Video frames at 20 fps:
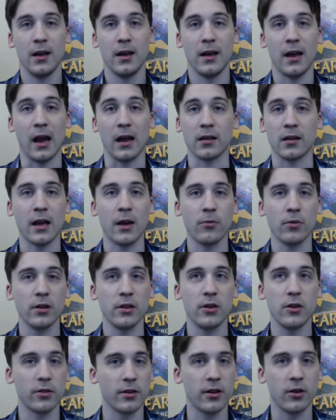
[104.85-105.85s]
It's not really
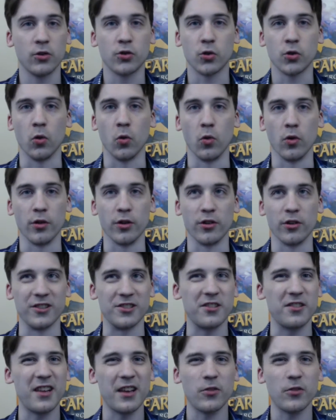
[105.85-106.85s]
using Control Warrior. It just
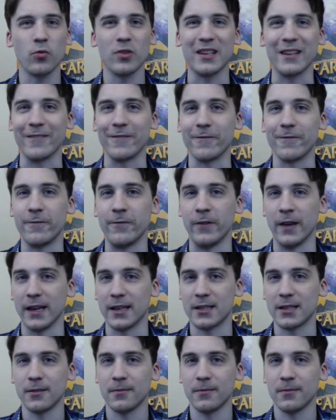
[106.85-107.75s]
doesn't really fit.